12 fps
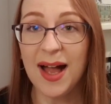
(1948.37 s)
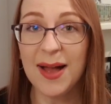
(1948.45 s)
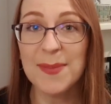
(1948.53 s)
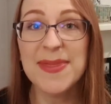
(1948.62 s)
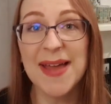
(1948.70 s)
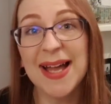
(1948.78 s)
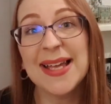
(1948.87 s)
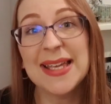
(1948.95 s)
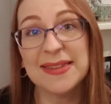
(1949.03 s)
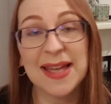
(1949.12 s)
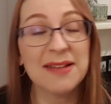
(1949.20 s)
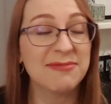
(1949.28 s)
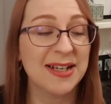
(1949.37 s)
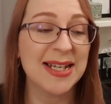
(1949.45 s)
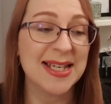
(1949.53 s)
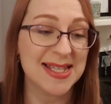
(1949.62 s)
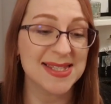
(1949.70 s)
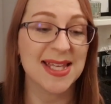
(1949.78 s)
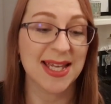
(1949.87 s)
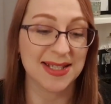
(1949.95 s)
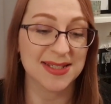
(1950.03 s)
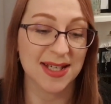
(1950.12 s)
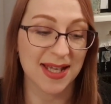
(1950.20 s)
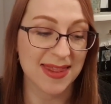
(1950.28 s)
But that really is
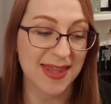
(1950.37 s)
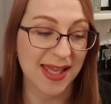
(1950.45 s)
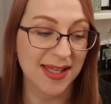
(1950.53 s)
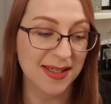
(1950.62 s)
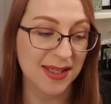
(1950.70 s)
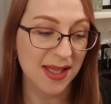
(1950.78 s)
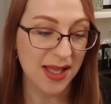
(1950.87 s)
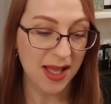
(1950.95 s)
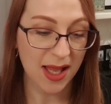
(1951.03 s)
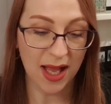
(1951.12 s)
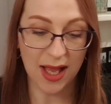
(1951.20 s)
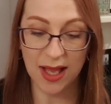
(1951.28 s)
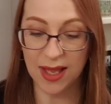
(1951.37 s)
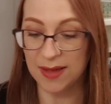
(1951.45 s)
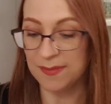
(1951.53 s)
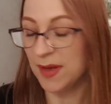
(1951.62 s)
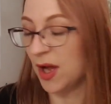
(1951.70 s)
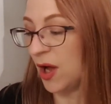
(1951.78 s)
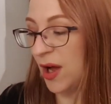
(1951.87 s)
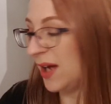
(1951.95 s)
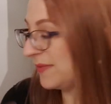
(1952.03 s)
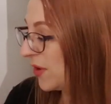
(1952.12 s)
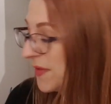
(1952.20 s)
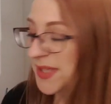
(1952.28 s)
it, I think.
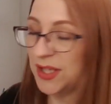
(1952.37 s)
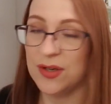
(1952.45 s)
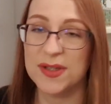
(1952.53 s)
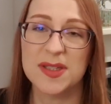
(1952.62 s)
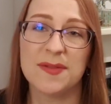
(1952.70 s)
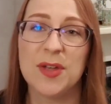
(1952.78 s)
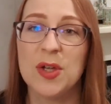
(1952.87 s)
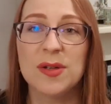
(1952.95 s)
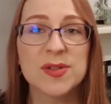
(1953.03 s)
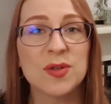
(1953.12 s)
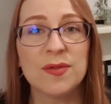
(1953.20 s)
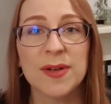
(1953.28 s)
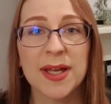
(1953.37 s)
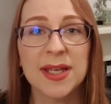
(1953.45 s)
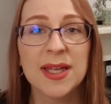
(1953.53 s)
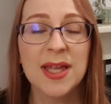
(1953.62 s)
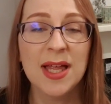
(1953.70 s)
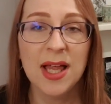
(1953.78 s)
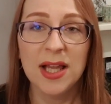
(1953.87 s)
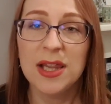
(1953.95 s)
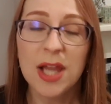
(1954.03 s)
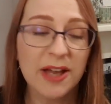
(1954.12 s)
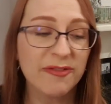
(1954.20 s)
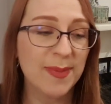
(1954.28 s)
I've obviously got a few sort of like
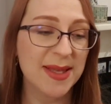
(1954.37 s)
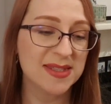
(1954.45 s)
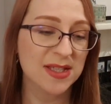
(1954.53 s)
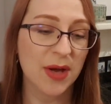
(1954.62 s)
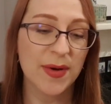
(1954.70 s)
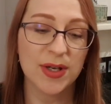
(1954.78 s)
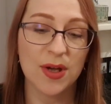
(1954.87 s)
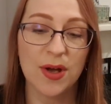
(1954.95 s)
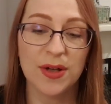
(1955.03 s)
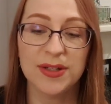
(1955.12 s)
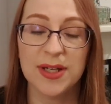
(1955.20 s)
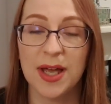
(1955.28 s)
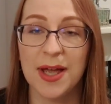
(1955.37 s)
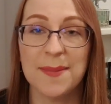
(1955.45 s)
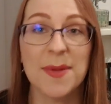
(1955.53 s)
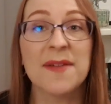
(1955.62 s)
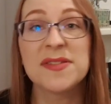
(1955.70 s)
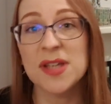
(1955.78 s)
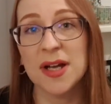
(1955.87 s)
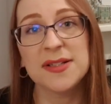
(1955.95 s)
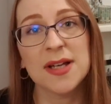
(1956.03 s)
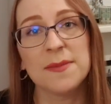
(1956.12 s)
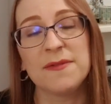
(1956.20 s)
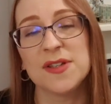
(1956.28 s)
life bits going on. I've
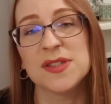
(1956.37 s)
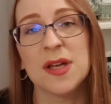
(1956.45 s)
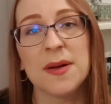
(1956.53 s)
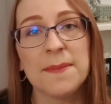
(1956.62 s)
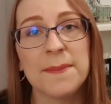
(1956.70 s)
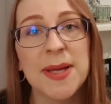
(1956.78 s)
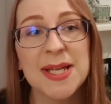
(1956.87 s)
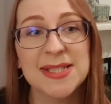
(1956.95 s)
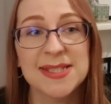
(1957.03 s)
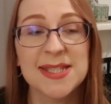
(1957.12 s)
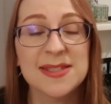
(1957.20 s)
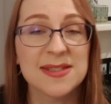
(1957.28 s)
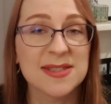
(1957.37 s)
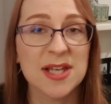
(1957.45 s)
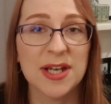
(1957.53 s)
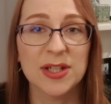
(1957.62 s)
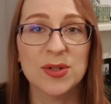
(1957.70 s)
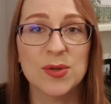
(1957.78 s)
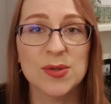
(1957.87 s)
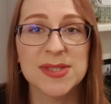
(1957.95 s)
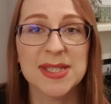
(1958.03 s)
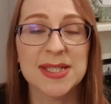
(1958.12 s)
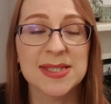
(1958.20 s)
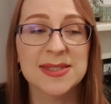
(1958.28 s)
signed up for some distance learning
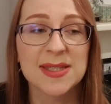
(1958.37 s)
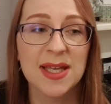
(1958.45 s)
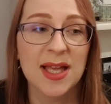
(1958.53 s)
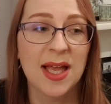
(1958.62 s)
courses,